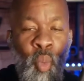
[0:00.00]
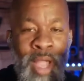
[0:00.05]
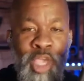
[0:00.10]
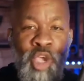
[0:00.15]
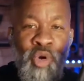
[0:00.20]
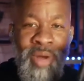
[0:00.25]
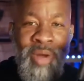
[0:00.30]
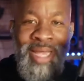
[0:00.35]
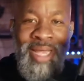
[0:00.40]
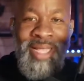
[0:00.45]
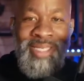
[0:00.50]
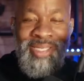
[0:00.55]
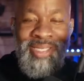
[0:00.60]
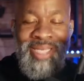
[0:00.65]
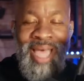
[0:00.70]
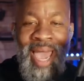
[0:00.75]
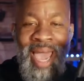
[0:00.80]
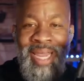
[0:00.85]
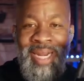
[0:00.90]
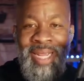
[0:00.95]
When you're
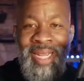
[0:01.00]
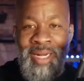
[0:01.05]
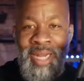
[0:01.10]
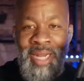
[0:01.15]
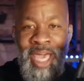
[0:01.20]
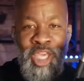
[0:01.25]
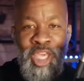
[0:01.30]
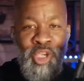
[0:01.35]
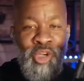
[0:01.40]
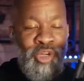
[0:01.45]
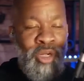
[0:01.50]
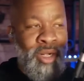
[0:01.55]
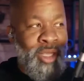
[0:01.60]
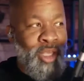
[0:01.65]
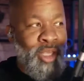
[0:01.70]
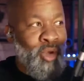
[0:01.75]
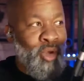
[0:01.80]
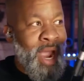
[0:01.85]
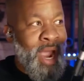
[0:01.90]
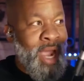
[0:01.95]
excited, like
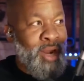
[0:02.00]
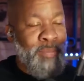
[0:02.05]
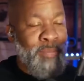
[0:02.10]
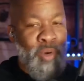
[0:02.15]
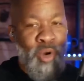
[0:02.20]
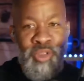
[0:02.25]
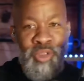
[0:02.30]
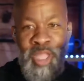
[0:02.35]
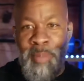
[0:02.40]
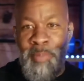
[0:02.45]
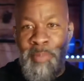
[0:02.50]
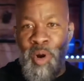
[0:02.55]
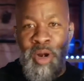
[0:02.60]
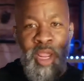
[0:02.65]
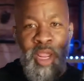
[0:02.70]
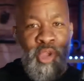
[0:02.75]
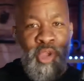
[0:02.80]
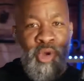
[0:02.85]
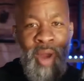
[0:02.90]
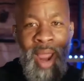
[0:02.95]
you're at a birthday
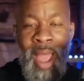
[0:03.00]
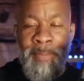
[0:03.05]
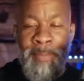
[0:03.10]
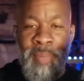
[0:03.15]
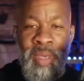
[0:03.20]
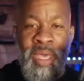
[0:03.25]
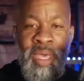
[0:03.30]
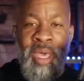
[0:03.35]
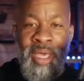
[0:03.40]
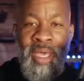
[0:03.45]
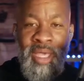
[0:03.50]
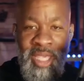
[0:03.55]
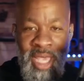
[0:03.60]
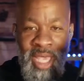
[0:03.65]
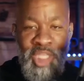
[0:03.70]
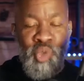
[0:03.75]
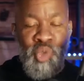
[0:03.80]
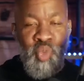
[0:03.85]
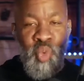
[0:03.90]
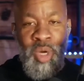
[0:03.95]
party and you're happy,
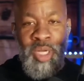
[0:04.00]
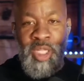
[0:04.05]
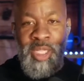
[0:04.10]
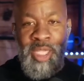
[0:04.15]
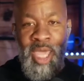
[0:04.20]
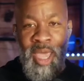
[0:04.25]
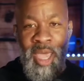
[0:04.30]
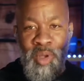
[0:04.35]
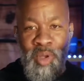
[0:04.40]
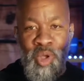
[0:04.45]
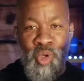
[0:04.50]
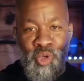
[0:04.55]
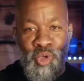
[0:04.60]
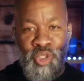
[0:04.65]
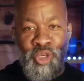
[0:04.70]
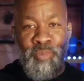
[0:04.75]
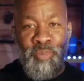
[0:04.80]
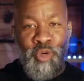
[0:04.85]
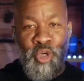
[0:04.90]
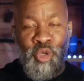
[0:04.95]
guess what
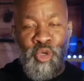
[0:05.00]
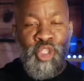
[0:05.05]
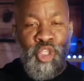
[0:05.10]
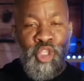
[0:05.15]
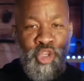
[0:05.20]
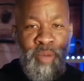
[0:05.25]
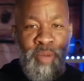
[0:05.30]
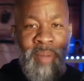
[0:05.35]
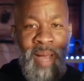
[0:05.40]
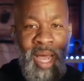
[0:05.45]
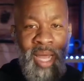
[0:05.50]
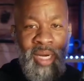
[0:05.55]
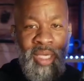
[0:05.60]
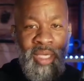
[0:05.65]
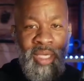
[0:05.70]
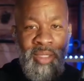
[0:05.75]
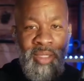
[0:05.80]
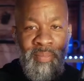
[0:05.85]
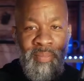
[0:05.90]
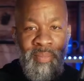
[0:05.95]
chemicals are produced in your
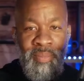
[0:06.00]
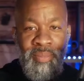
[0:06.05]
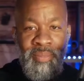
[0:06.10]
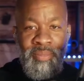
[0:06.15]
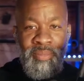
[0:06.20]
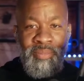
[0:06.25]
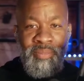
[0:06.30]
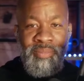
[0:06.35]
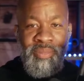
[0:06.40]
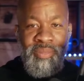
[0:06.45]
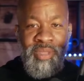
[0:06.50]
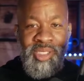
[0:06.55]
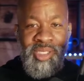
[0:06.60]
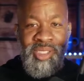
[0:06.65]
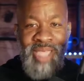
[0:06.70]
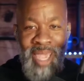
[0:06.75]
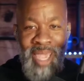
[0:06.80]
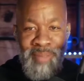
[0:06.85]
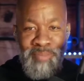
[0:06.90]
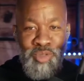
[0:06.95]
body? The
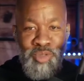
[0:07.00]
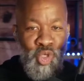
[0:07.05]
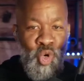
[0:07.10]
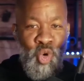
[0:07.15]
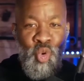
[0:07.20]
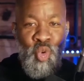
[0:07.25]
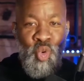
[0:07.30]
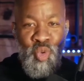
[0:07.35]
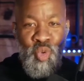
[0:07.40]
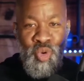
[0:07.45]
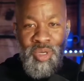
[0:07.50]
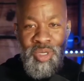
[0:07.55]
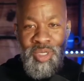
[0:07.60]
same two.